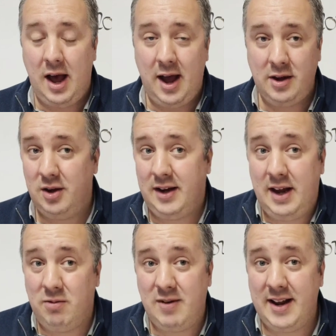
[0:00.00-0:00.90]
Uh, you can
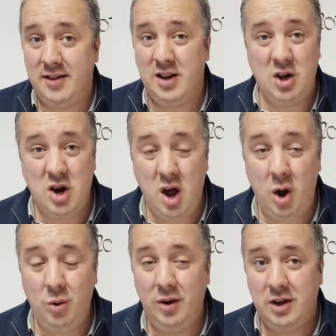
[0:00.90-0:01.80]
get a rate that you
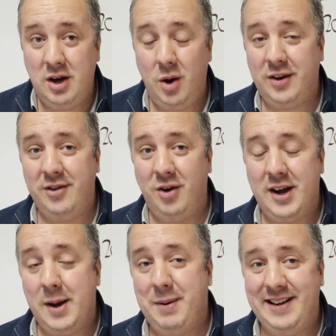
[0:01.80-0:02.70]
know, you know it's not
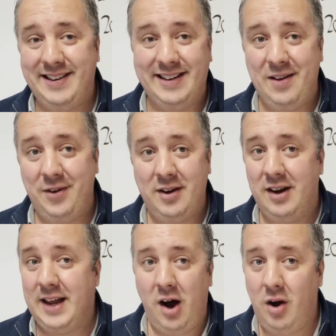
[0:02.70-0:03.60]
going to be
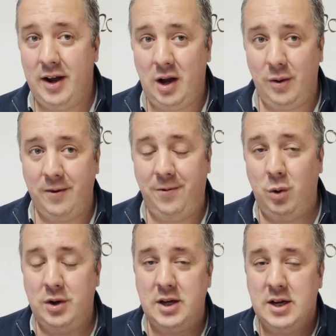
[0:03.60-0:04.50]
significantly higher going
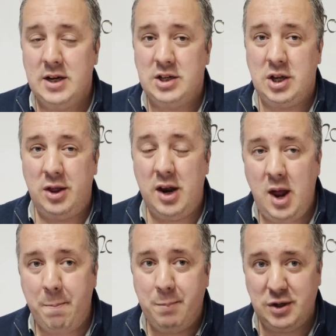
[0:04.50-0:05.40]
forward. So the
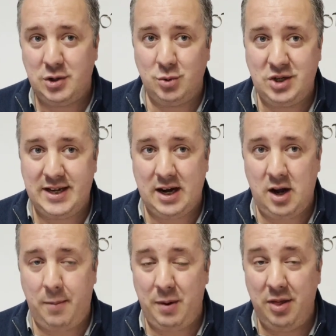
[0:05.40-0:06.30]
numbers all stack
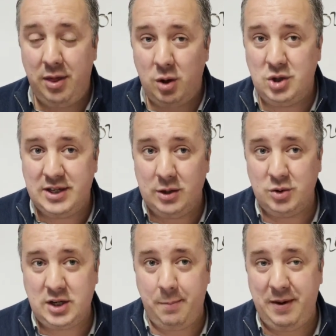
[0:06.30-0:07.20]
up and those
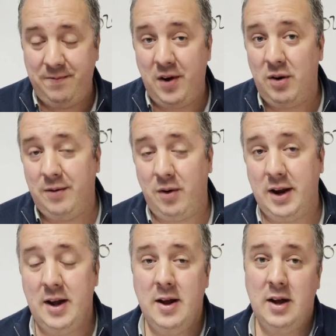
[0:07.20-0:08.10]
deals can be very,
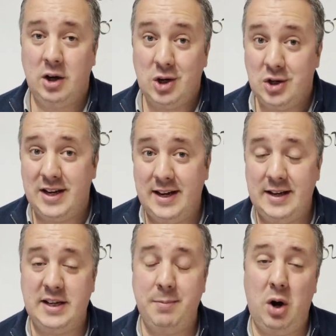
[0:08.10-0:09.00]
very good in
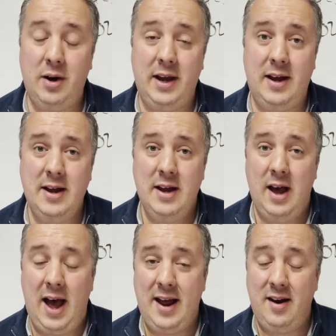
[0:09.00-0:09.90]
this market.
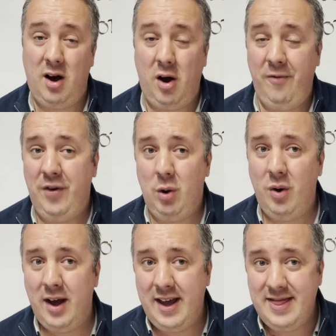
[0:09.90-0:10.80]
And I
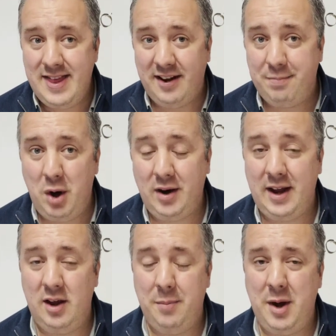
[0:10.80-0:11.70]
feel in this
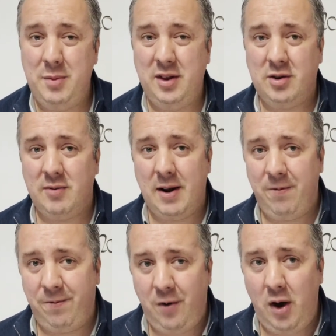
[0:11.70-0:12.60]
market at the moment, there's around
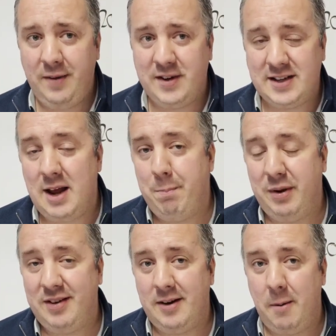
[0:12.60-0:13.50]
5 to
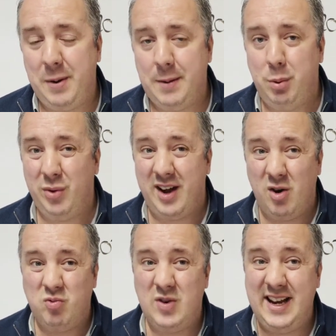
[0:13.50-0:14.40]
10% of people that
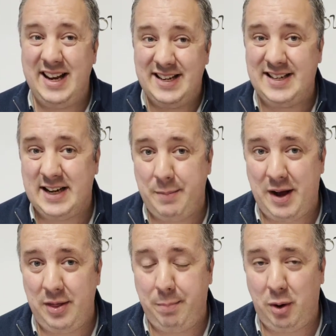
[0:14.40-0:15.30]
are realistic
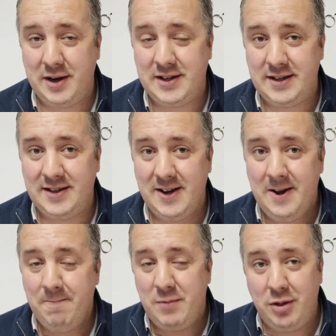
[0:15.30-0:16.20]
about the prices.
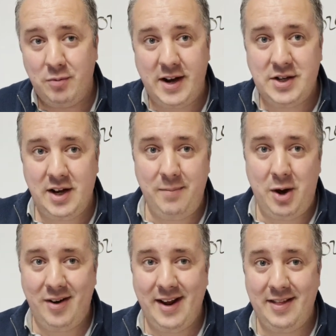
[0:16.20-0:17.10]
And the rest of the
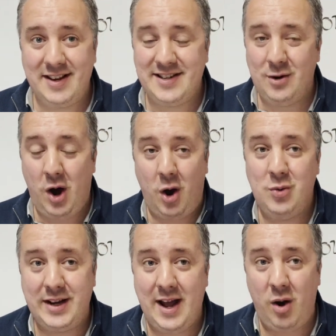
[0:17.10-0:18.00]
market, they're still
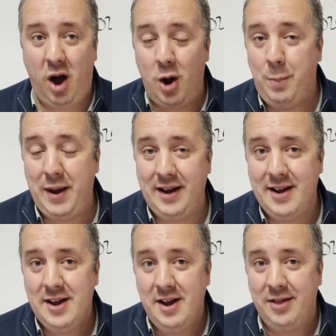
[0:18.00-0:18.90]
holding out,
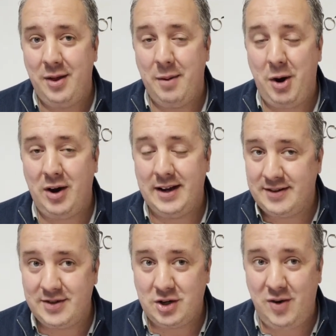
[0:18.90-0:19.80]
hoping that the market
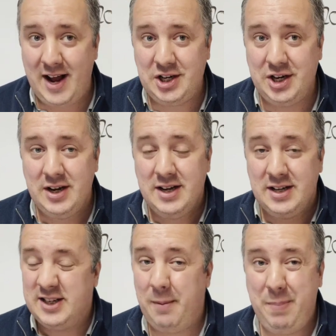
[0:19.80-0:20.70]
doesn't crash.
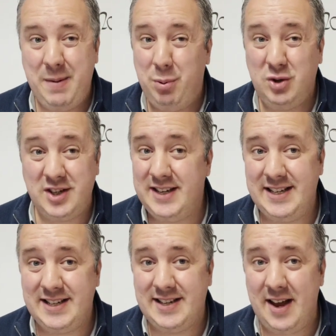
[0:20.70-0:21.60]
Some people just
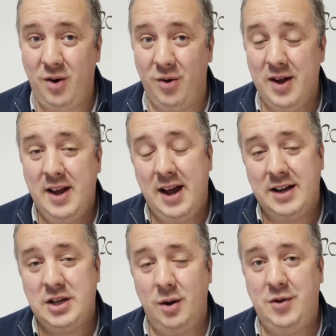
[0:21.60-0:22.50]
need to sell.
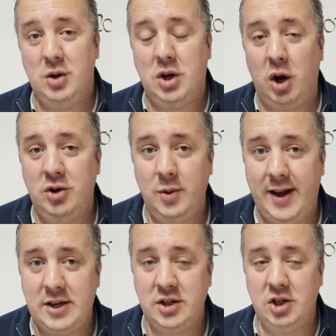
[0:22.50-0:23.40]
And so if you go to
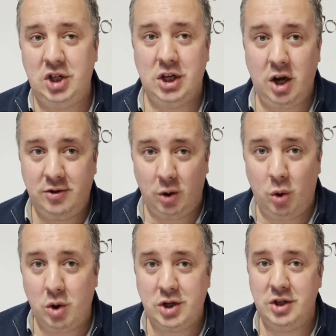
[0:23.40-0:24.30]
agents, you go to
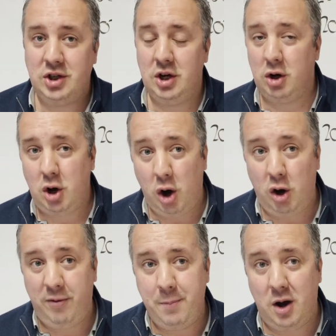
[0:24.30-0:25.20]
auctions, you look at
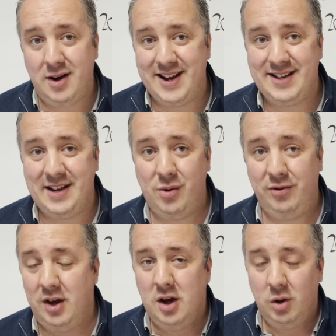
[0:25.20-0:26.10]
off-market
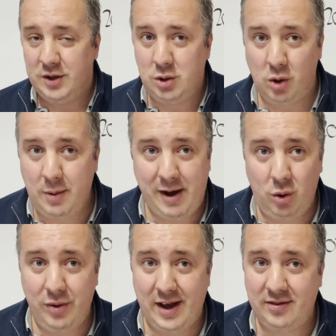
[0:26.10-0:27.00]
deals, we talk about
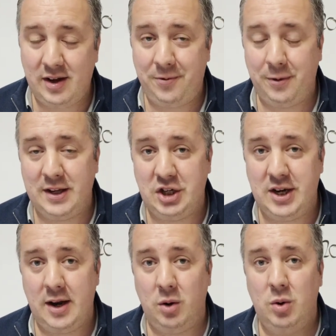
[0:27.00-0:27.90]
all that stuff on this
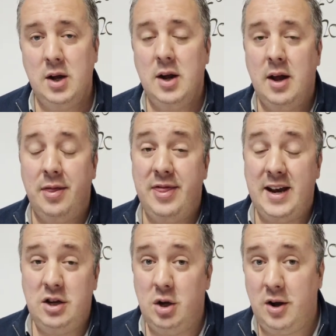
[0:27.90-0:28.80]
channel,
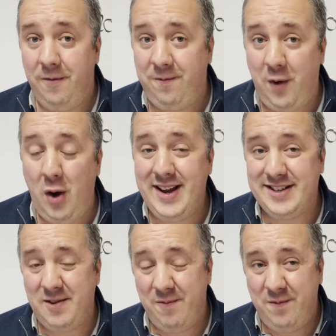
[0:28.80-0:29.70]
then you can find
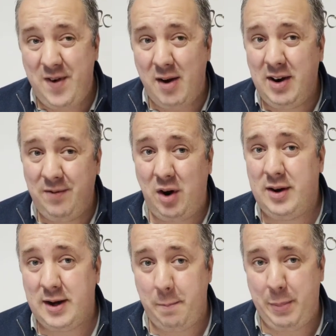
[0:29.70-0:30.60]
some very,
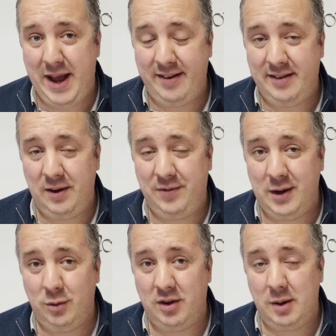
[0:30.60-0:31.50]
very competitive
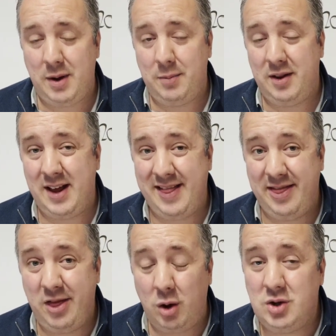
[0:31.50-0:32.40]
deals at the moment.
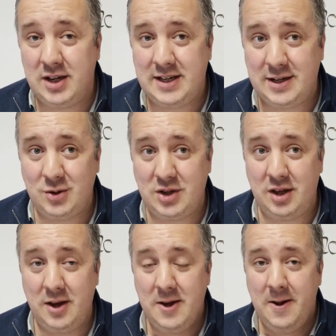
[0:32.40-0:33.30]
And those are the deals
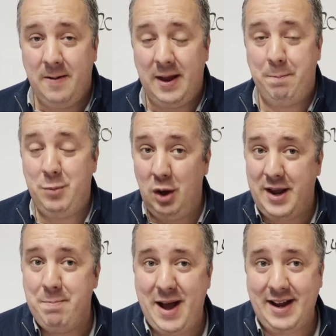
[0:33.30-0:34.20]
that,
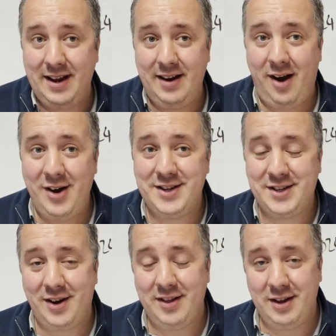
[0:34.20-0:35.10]
looking back in
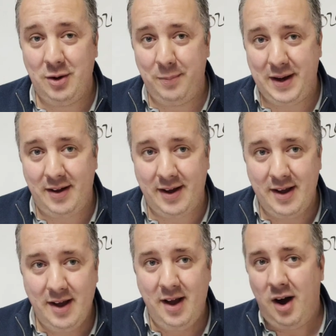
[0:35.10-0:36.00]
hindsight, that you'll be like,
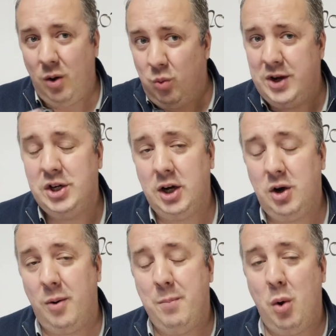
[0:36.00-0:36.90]
I wish I
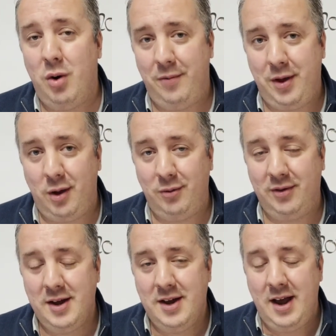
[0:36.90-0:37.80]
got more of those.